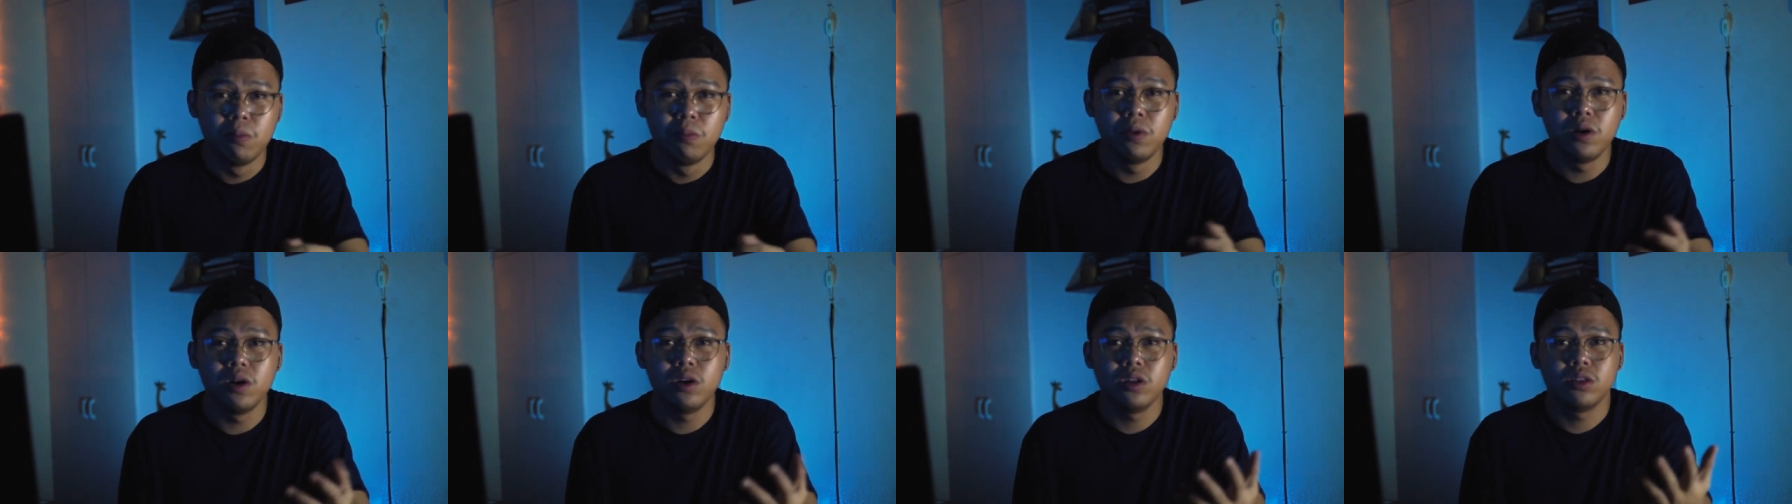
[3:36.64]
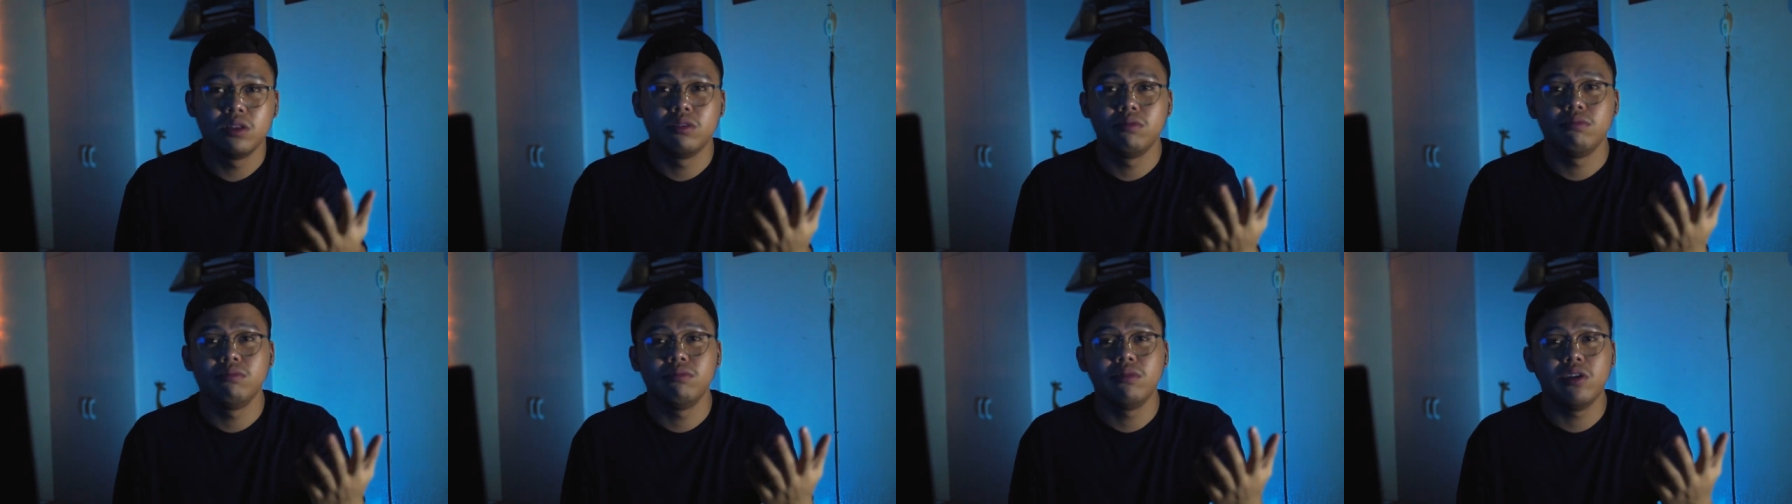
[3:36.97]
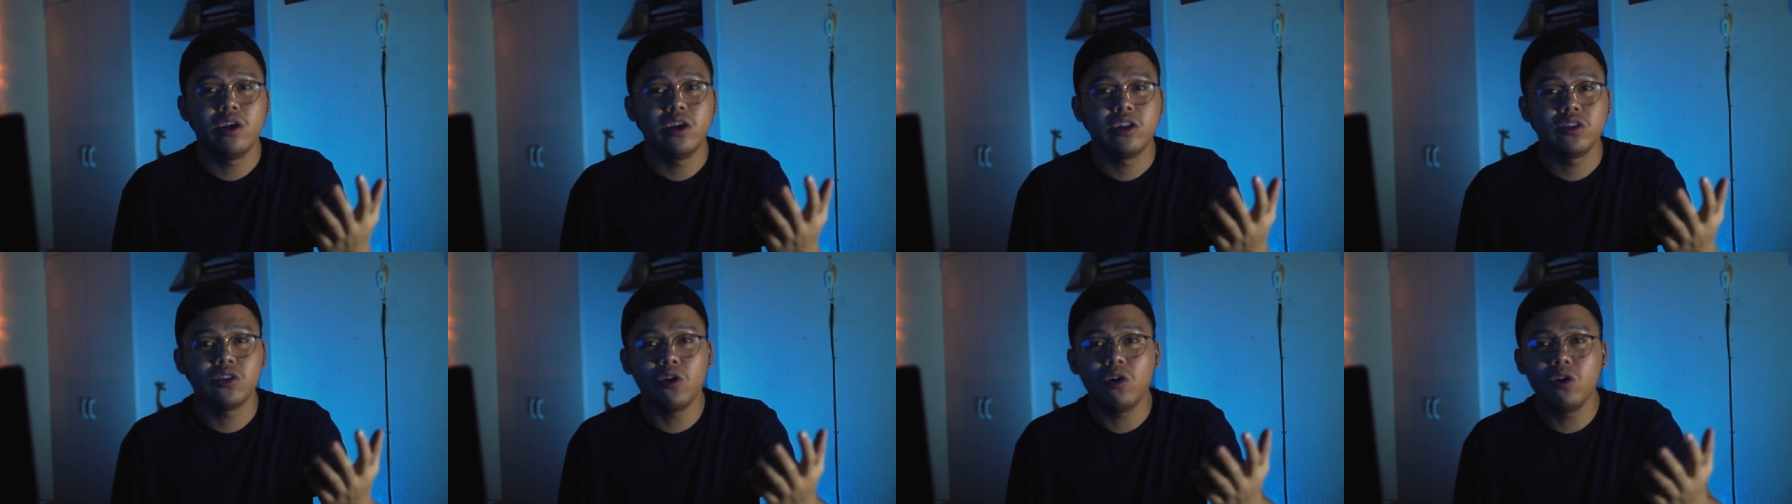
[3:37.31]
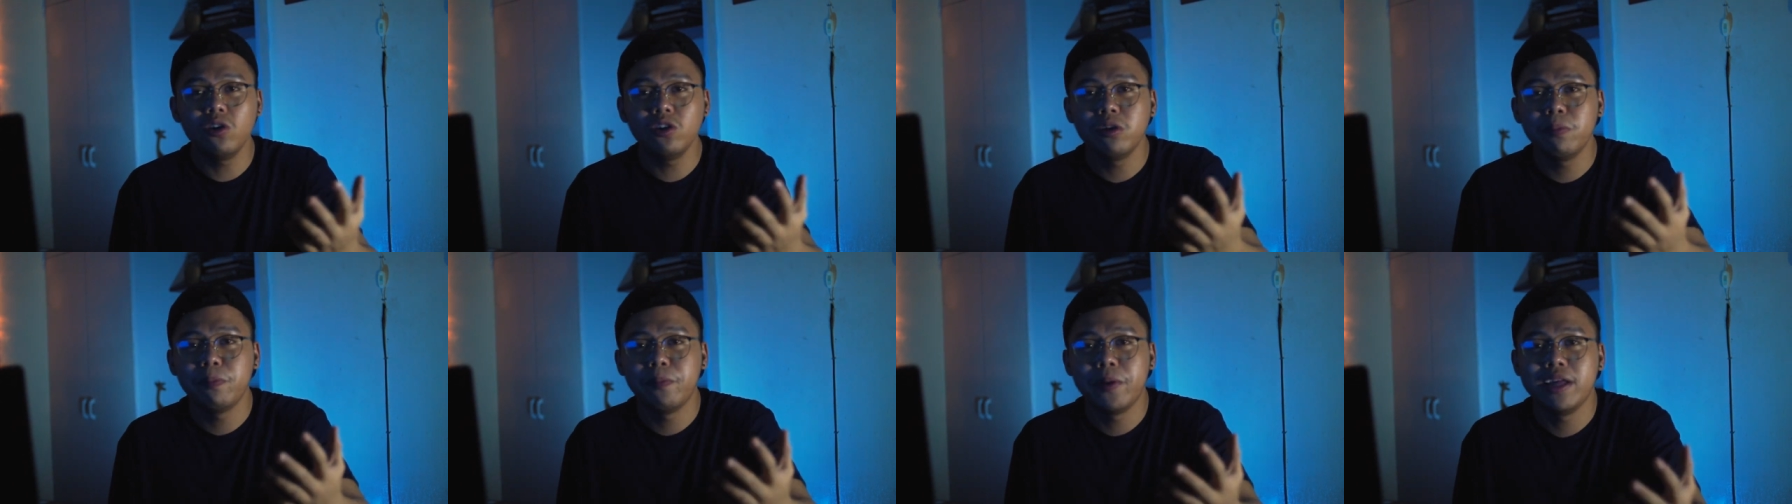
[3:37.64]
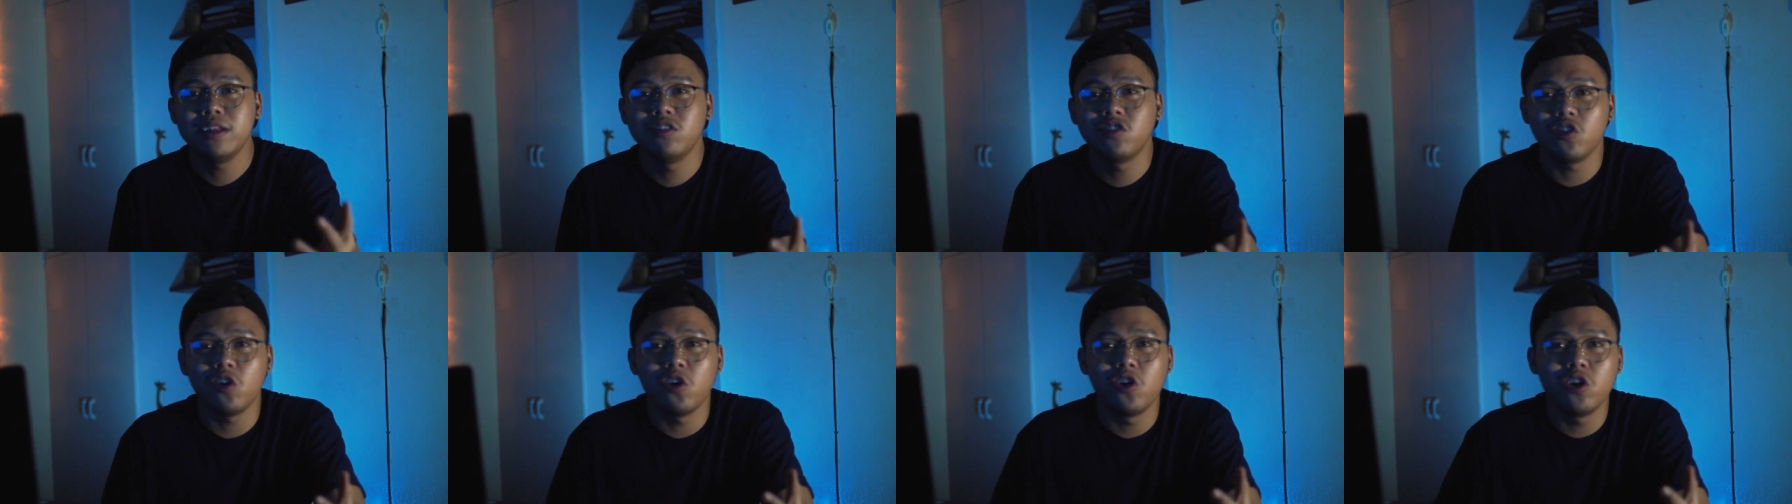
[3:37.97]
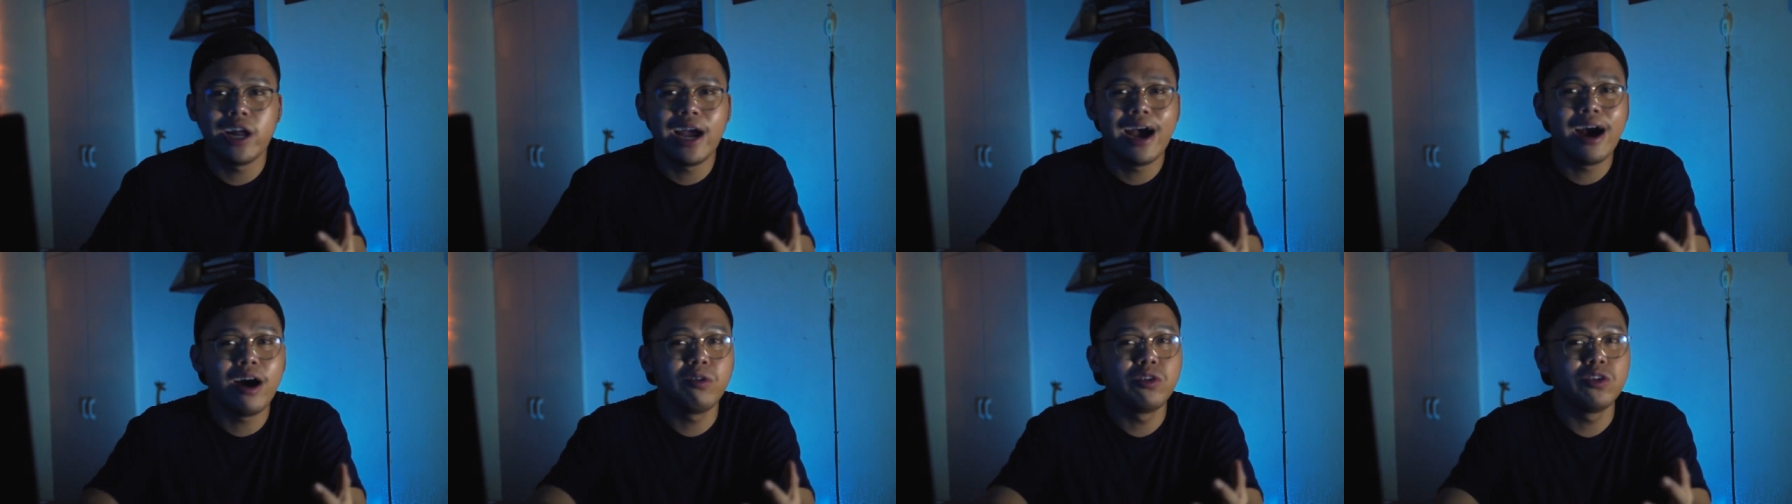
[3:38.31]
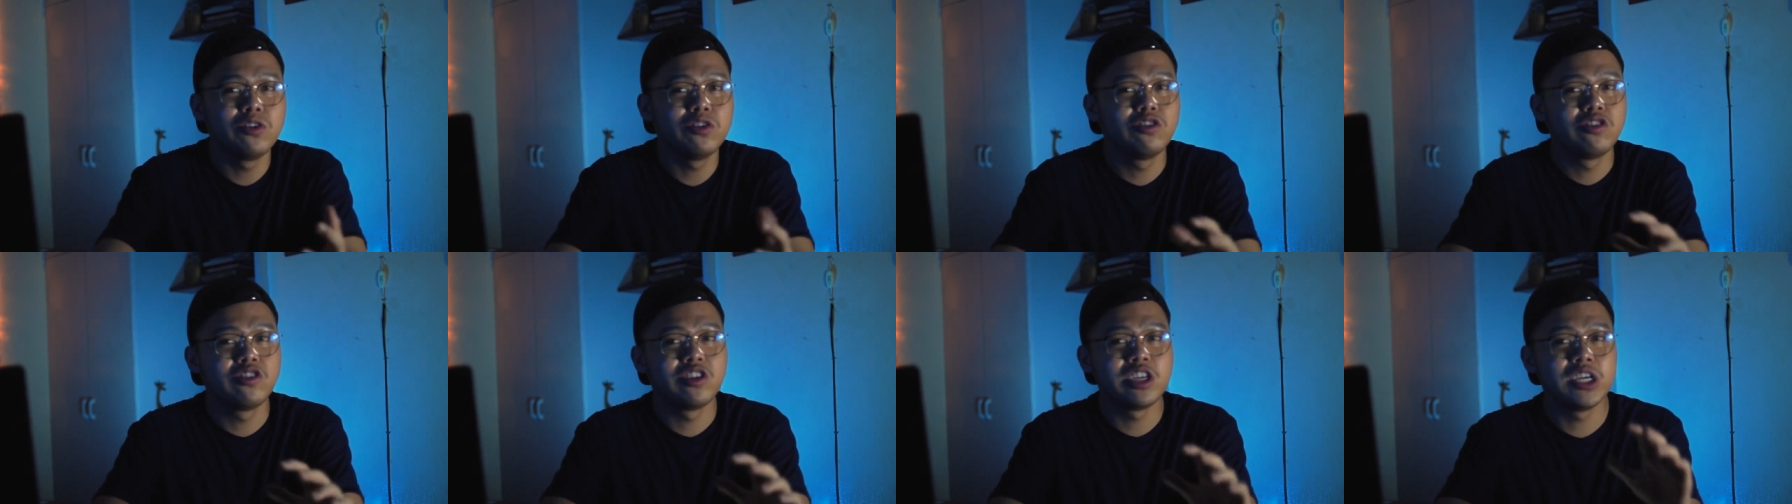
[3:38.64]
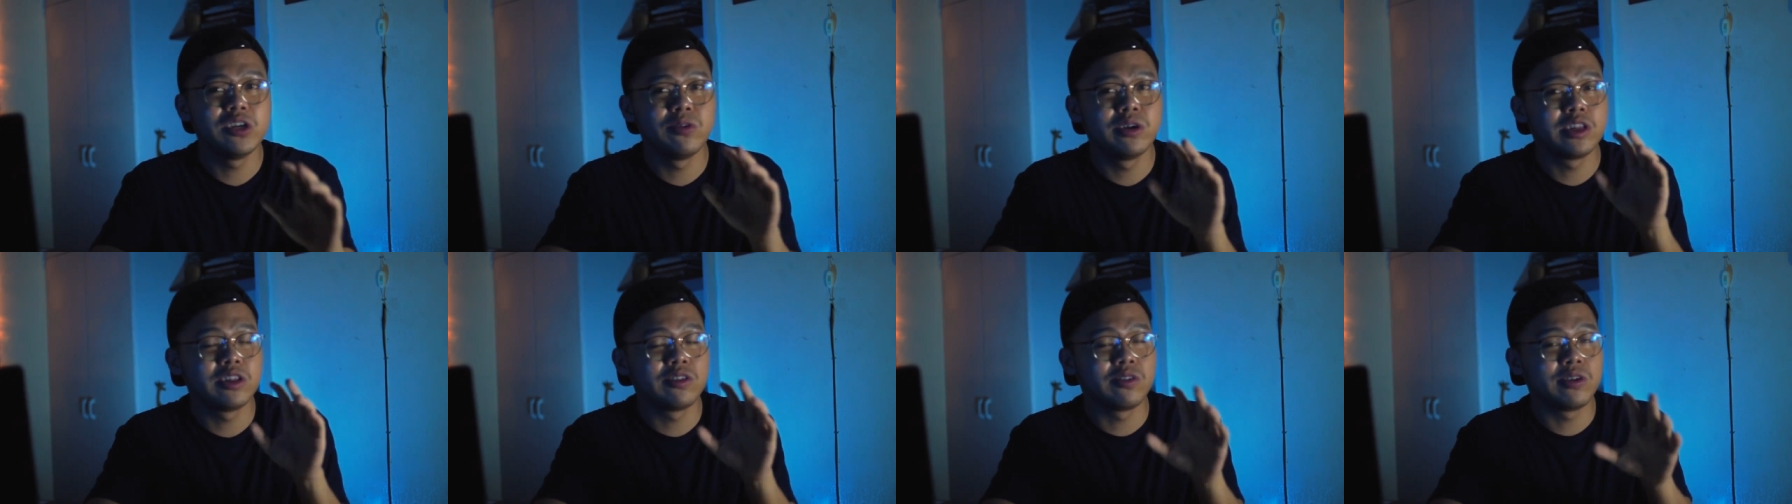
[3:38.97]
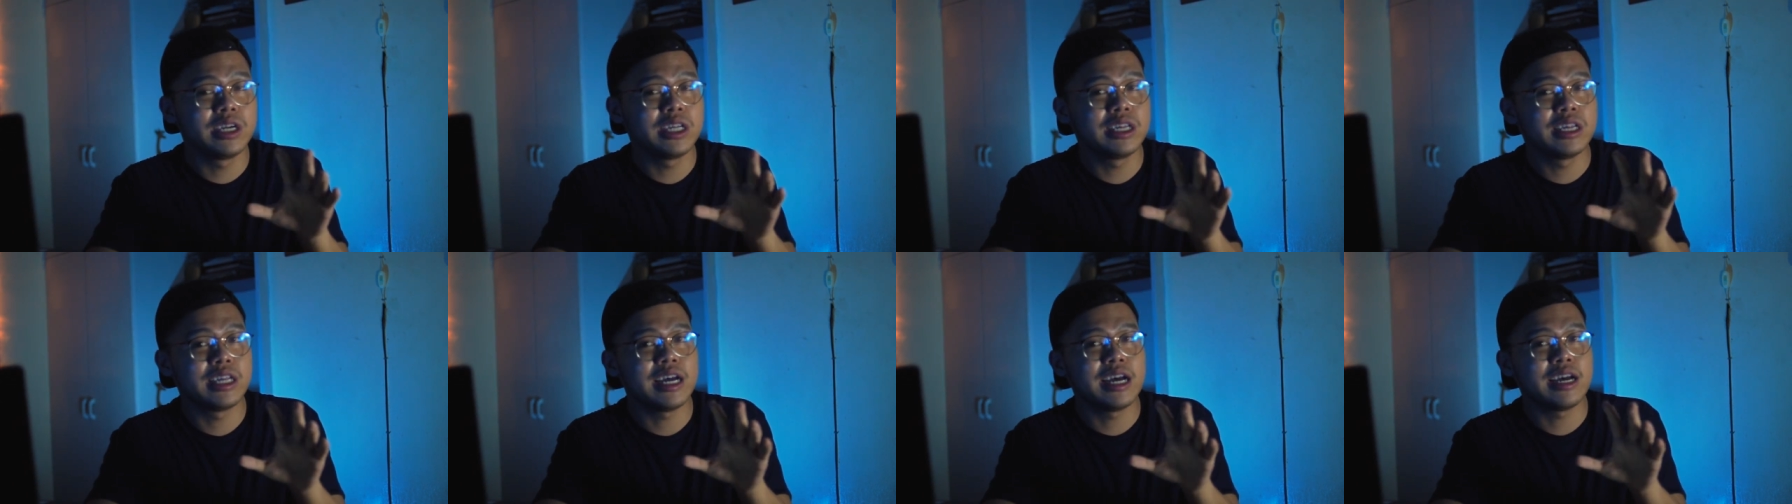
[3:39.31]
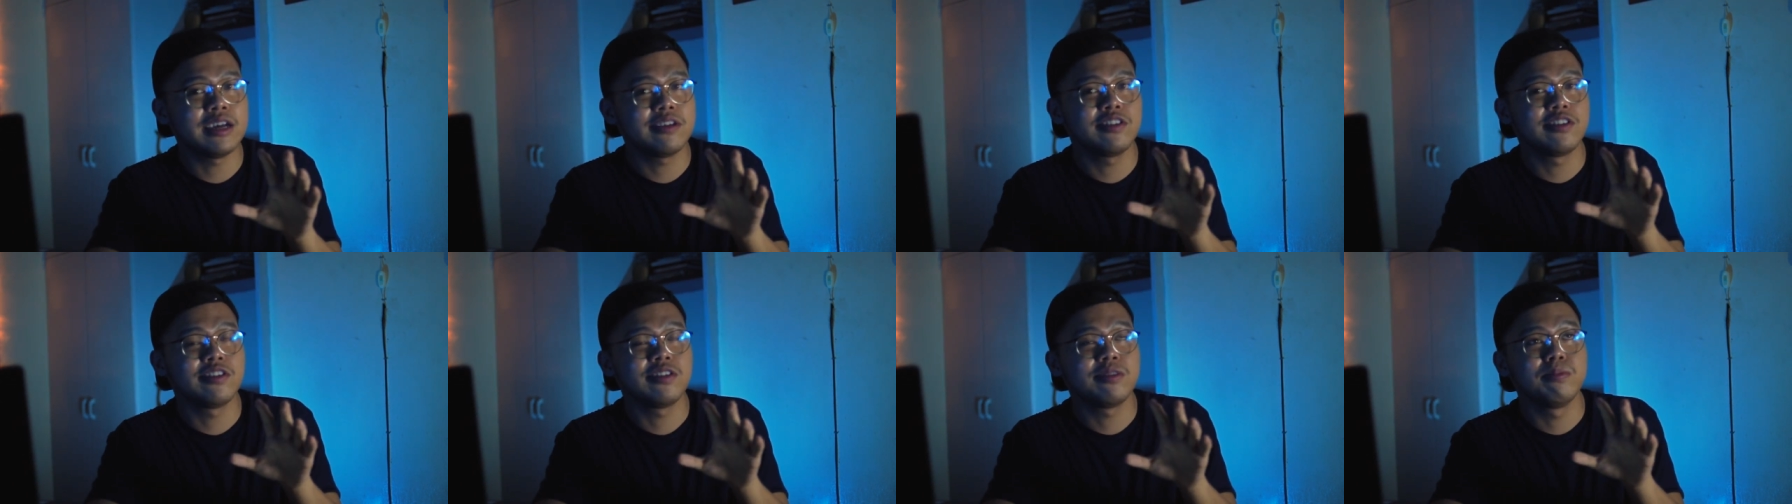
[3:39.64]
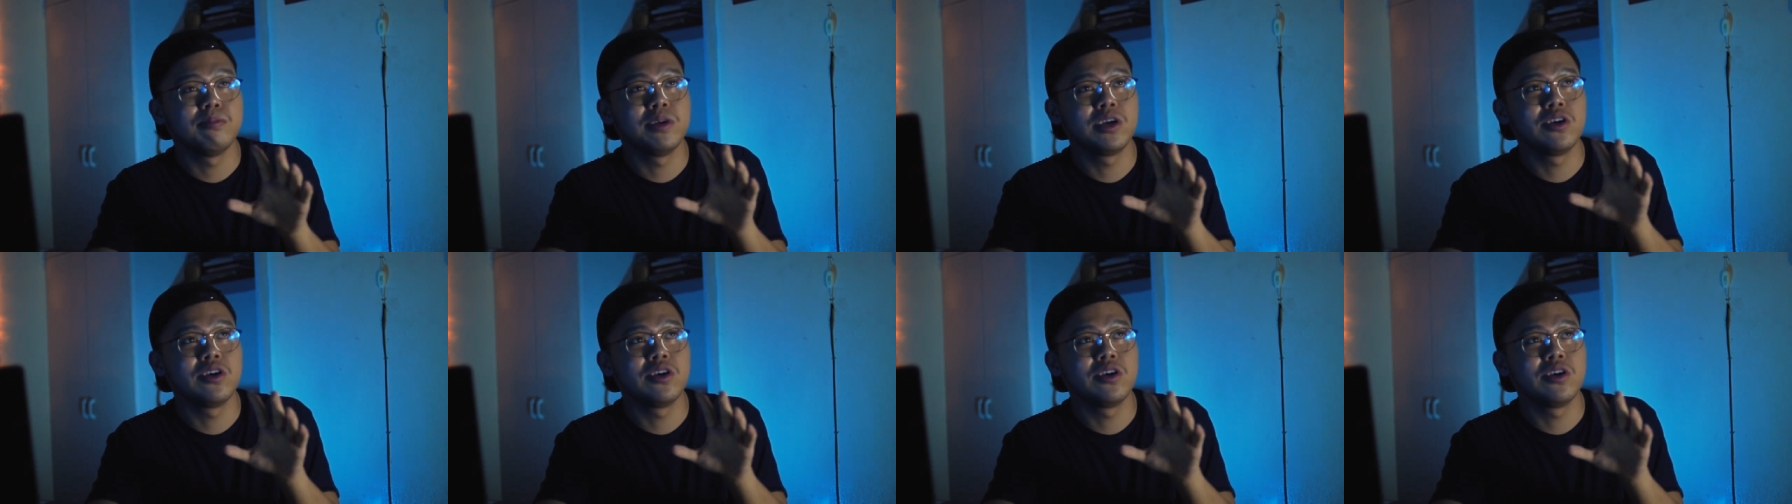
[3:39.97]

but it all depends on how you see retreat as,